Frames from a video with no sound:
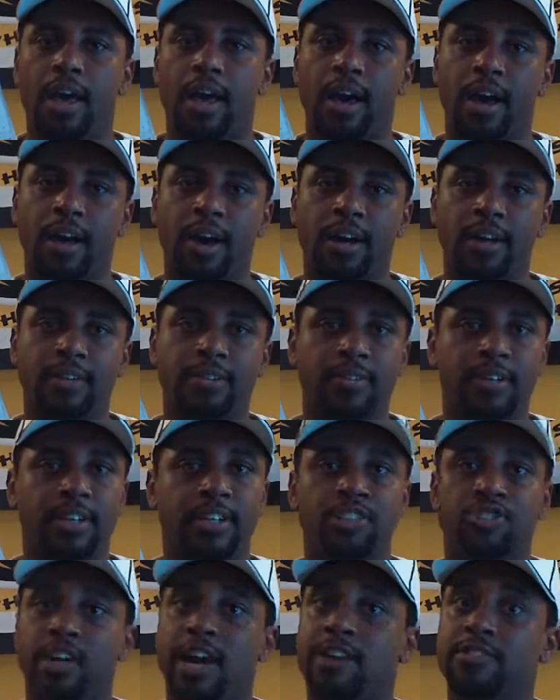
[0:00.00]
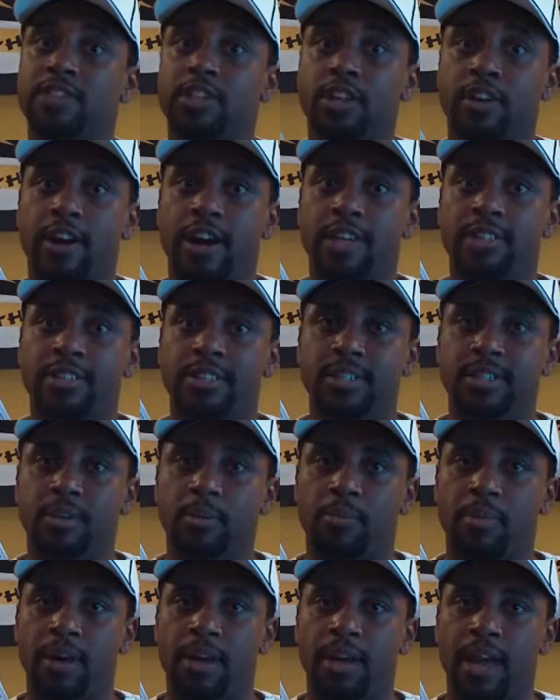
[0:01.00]
Uh, it drives her crazy,
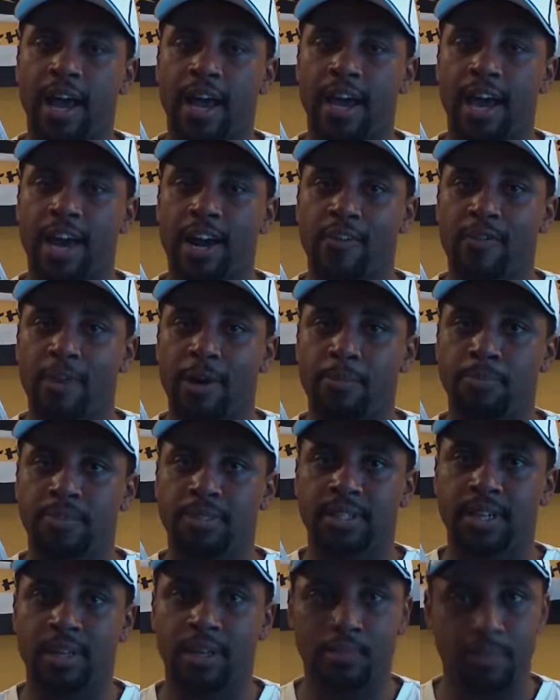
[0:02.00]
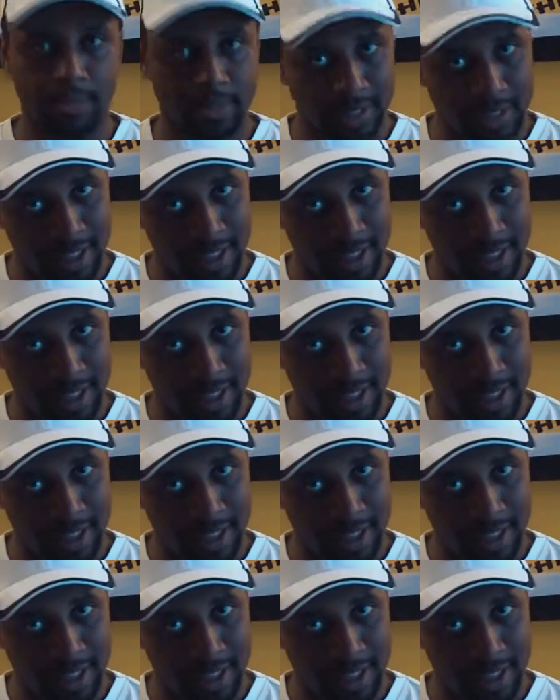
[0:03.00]
but I gotta represent my